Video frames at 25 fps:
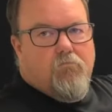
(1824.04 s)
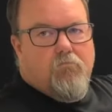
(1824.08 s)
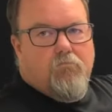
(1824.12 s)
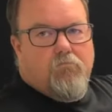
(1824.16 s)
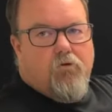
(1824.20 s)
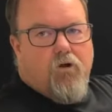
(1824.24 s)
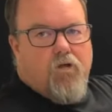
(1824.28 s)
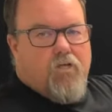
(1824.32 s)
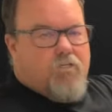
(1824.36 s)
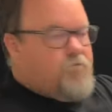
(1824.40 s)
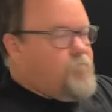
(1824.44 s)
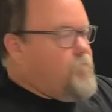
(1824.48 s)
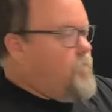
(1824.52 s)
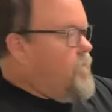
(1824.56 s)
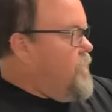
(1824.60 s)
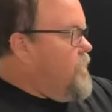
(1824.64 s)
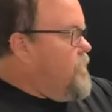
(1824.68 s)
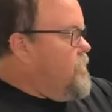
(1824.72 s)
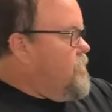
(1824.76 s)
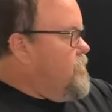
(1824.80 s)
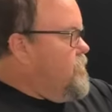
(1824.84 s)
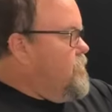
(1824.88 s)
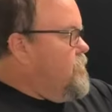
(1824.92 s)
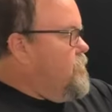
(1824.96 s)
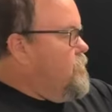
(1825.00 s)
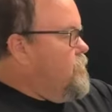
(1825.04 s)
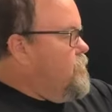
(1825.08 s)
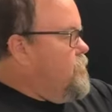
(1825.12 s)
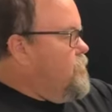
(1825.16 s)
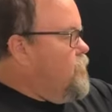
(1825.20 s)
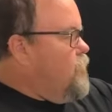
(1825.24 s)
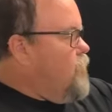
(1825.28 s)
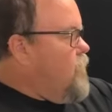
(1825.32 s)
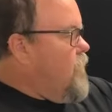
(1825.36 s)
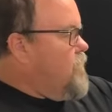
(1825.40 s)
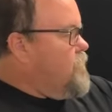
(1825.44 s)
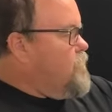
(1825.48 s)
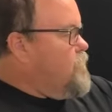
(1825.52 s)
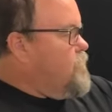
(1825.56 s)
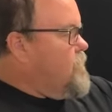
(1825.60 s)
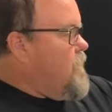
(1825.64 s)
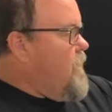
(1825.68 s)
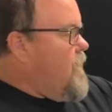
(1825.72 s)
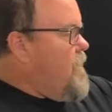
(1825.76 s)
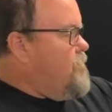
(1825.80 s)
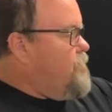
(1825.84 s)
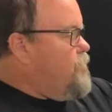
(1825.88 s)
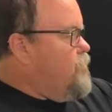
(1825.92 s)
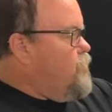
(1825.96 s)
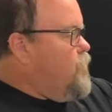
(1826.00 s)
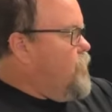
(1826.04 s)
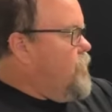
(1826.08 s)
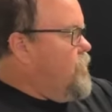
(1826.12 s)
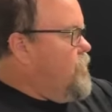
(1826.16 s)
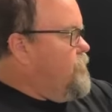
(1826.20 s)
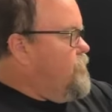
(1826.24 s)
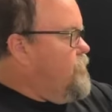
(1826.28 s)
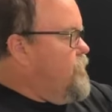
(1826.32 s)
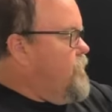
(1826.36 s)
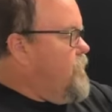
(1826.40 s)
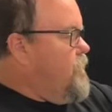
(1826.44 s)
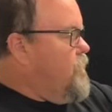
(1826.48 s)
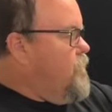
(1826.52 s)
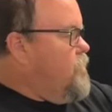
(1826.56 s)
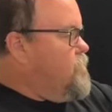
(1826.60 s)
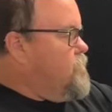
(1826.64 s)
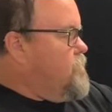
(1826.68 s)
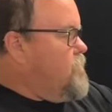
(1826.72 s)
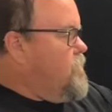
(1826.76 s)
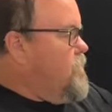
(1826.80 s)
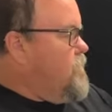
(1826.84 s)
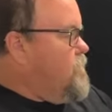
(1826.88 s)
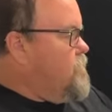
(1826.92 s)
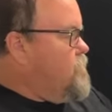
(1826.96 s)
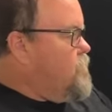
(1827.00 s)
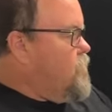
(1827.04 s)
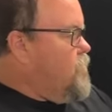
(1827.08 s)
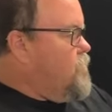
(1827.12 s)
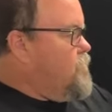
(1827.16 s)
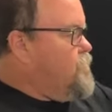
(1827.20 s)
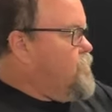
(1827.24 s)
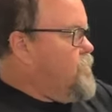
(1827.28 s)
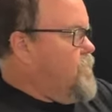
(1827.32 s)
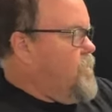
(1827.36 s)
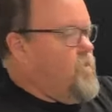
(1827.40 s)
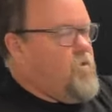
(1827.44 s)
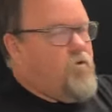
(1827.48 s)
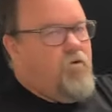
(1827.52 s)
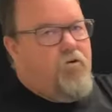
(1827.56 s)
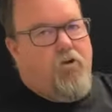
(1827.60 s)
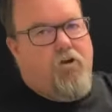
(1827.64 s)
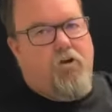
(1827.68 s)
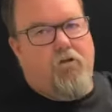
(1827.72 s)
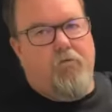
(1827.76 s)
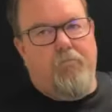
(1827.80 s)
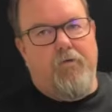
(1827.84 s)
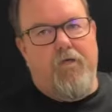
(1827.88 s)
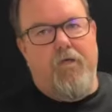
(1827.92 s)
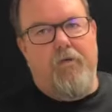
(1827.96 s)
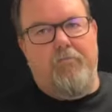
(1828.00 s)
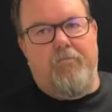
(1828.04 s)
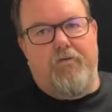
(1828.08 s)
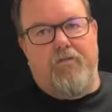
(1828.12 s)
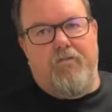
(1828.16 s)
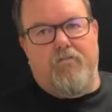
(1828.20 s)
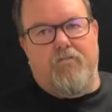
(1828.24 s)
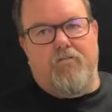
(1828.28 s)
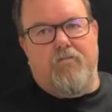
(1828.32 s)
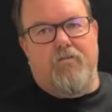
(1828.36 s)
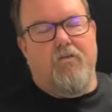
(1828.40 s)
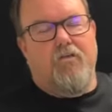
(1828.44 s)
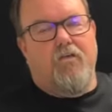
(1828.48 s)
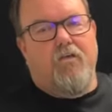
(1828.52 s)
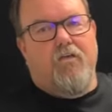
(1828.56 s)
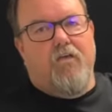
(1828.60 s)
prospect, watches half of one of the videos, then he starts seeing all your commandments.